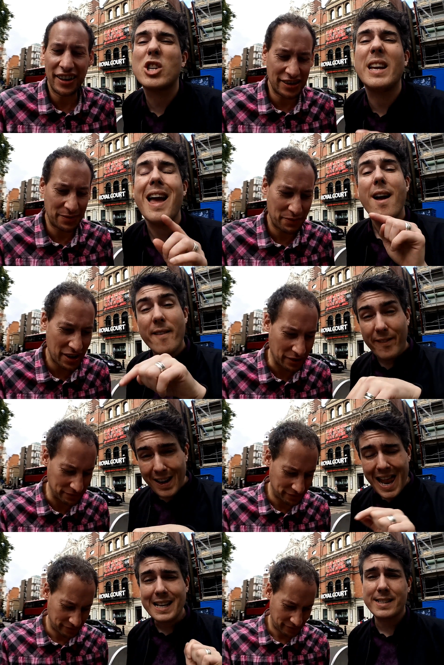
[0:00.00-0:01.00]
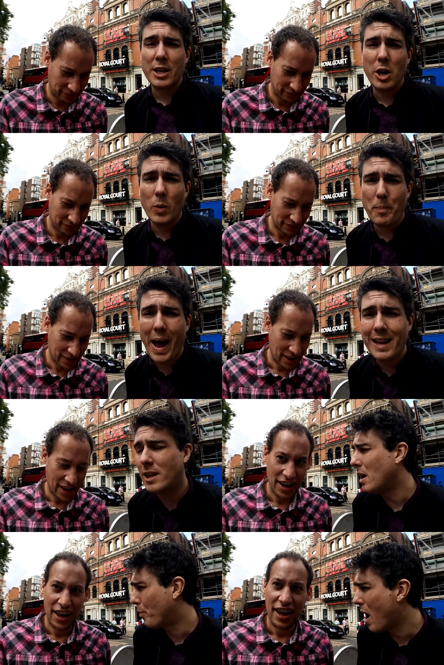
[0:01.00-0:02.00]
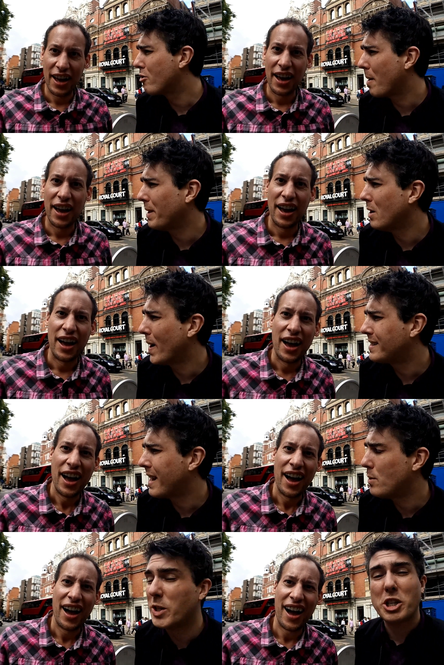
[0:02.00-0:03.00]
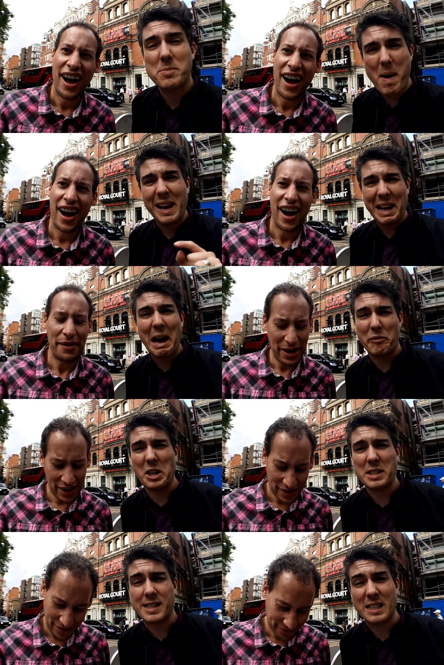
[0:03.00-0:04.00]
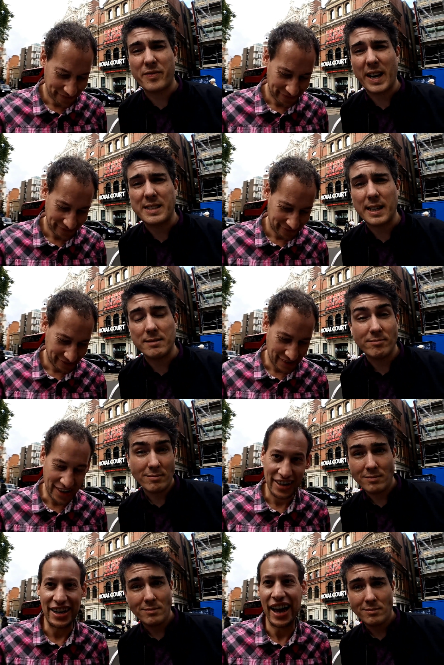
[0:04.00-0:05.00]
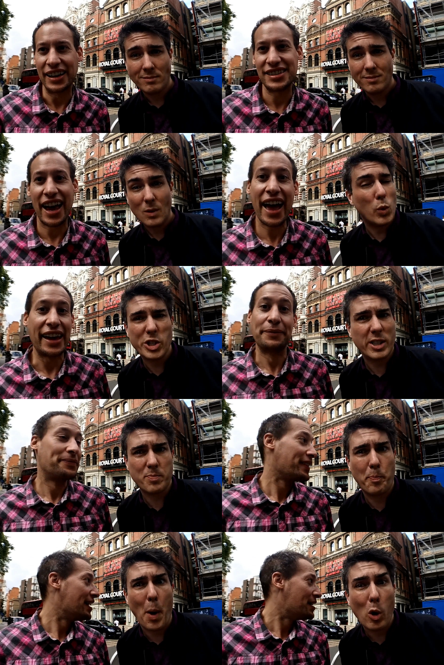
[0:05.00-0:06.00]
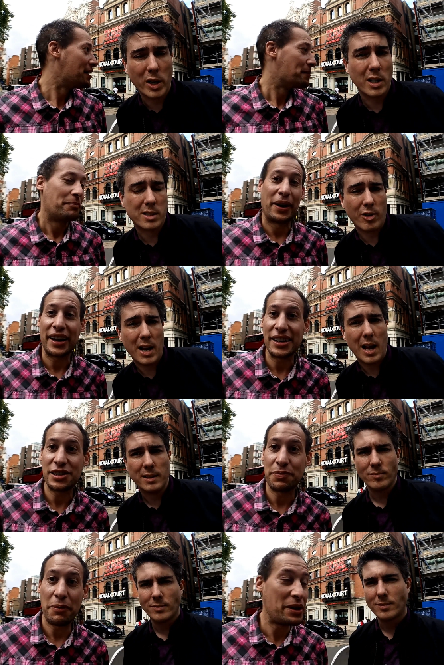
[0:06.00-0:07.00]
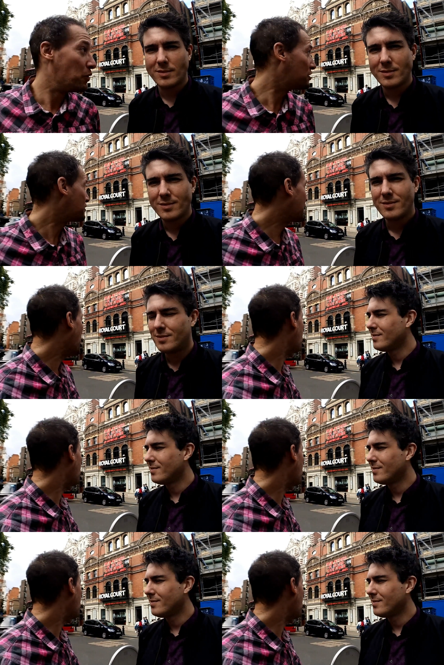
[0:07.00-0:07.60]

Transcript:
Speaker 1: actually, for less than you would pay than a programme in the West End, which is mainly adverts, I mean, let's face it. Yeah, so hey. Which is bonkers. Well, I guess you're
Speaker 2: probably wondering